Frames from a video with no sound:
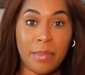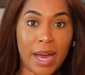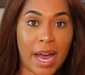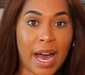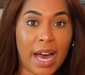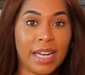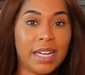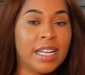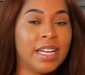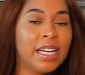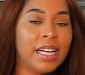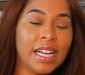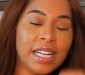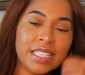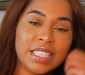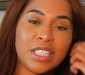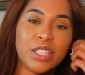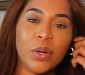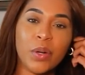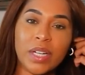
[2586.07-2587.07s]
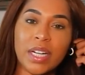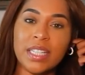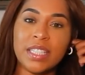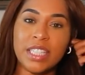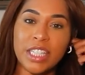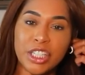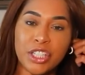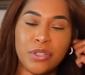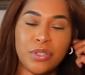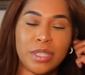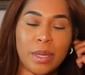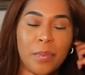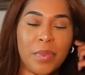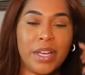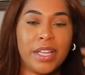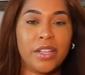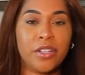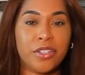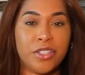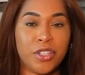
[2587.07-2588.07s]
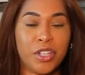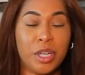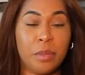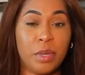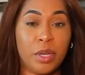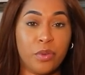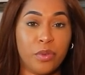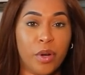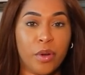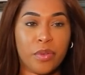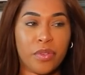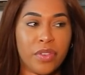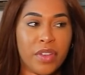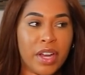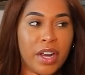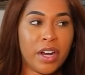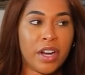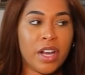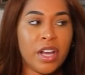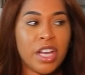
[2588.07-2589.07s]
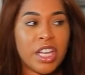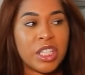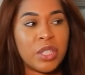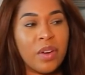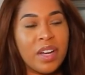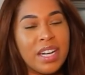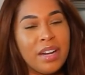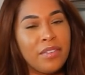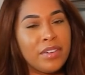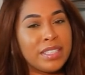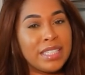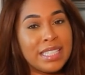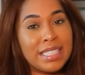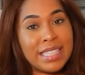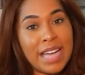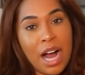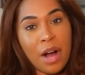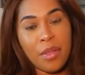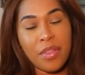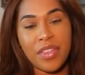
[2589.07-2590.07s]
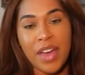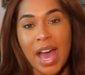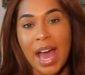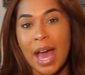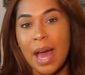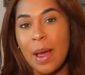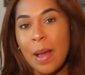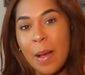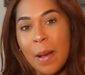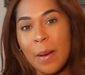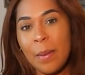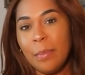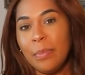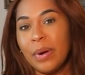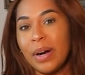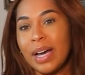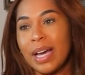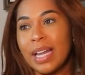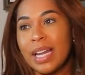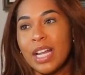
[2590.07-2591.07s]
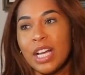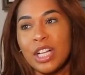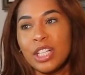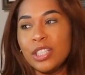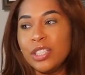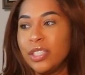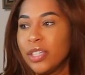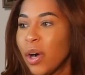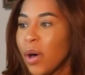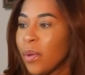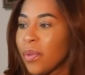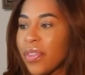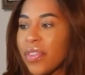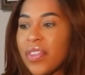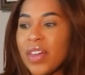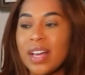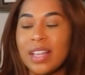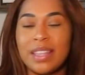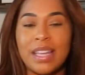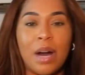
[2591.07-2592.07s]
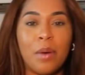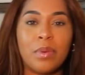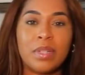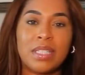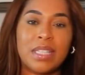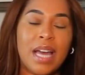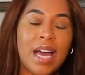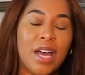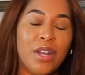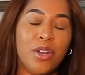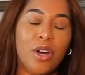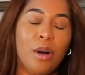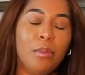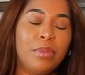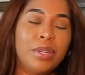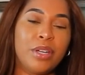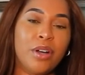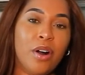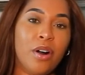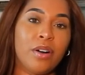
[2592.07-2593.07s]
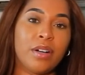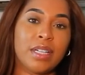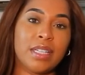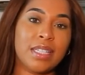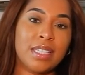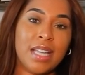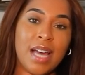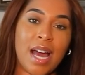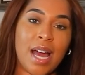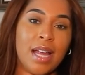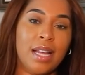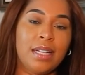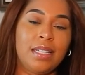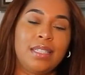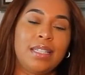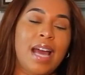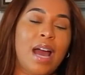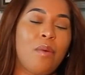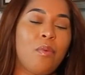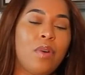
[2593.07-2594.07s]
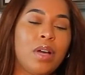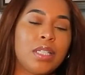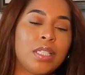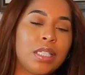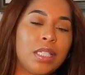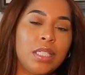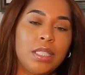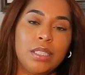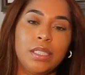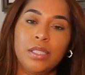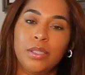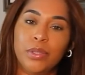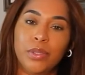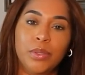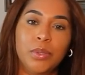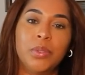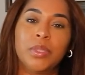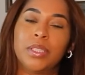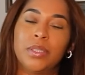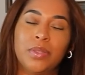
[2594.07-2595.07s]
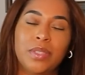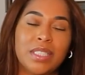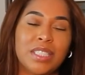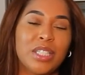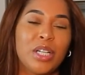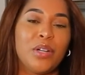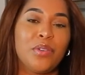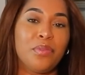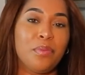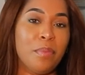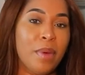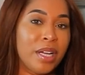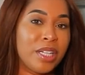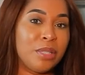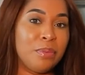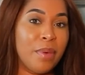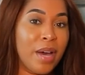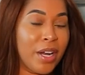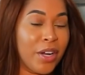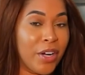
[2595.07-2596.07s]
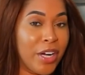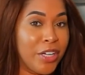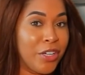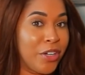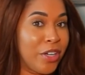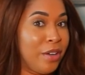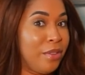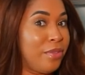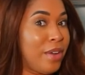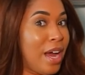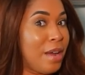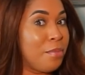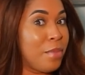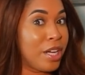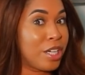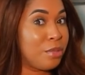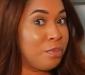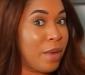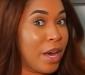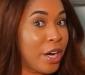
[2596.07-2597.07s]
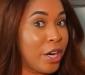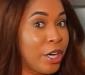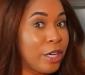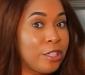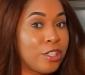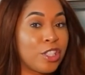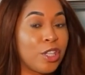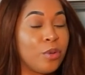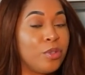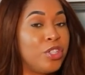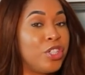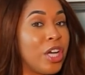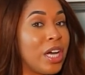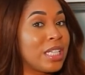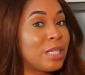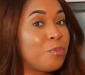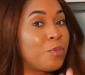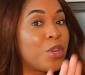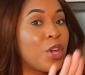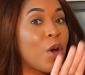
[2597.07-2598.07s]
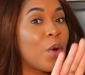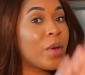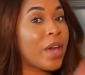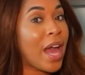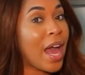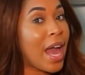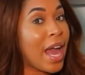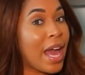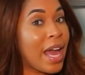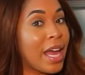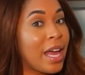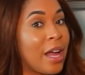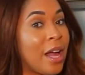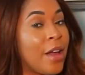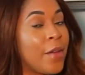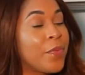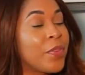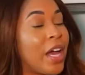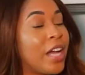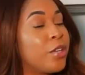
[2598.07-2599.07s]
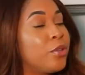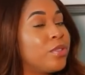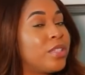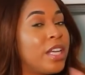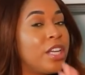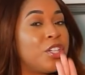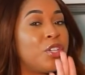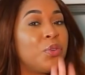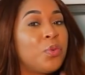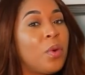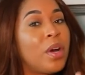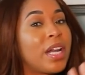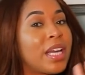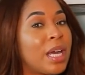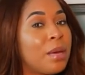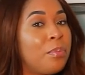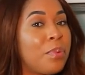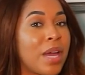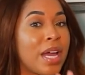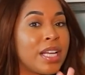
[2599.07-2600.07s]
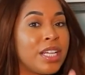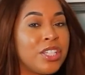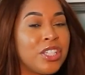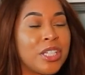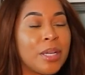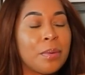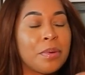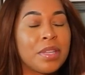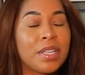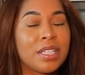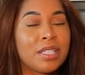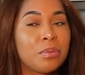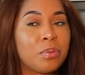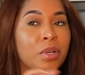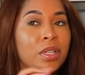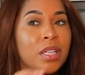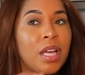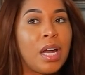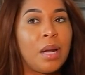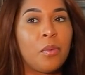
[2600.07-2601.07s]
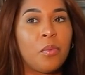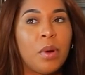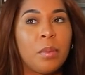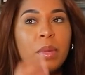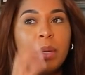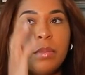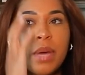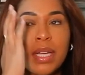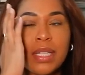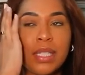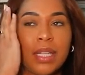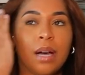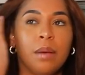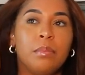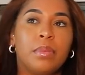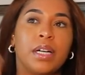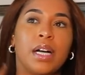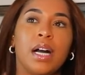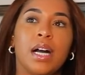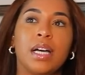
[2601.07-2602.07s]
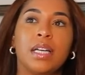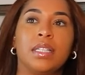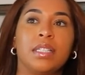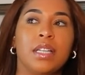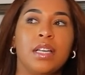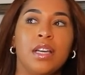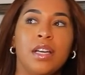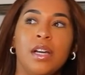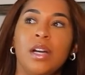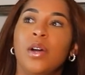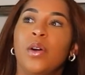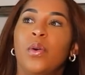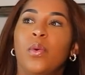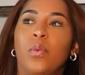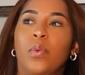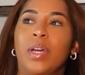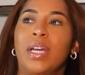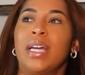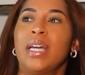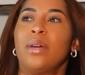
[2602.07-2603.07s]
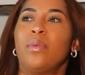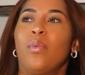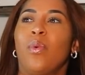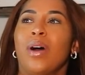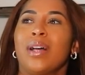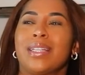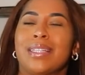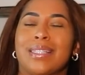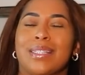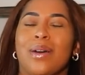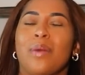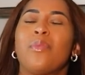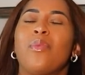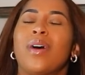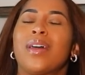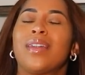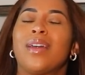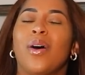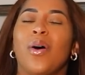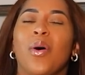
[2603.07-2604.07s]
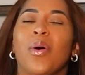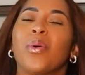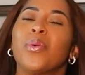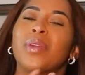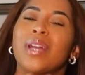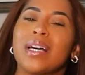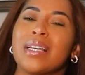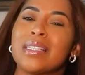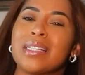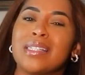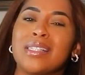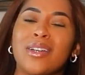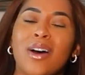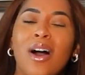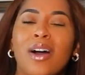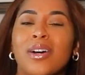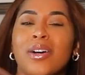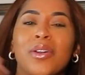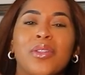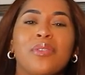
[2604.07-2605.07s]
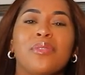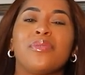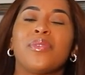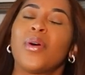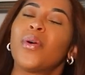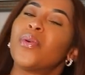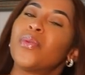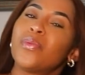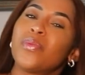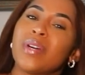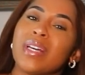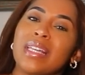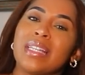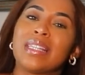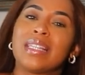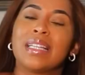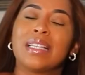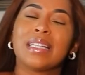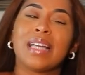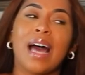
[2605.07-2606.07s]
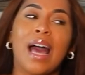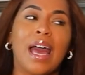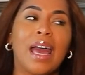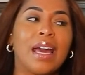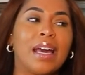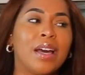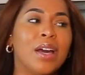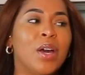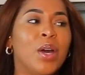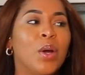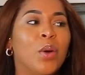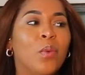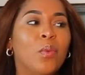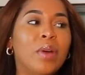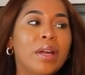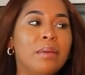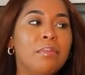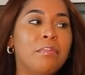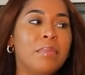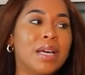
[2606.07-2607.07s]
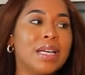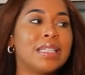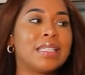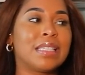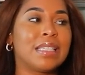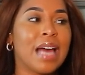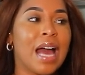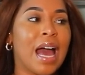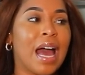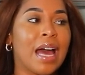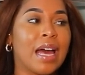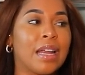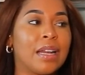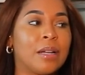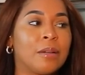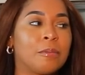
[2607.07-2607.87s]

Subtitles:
bad. It's still gonna teach you something, and there's still gonna be growth there. So I never discount that, but don't think that was the end all be all, because that wasn't. You deserve much better, and you're gonna find much better. So just be okay. You said you want a companionship, and this is where a lot of women mess up, because we want someone to hold us and talk on the phone with, and like, we miss that.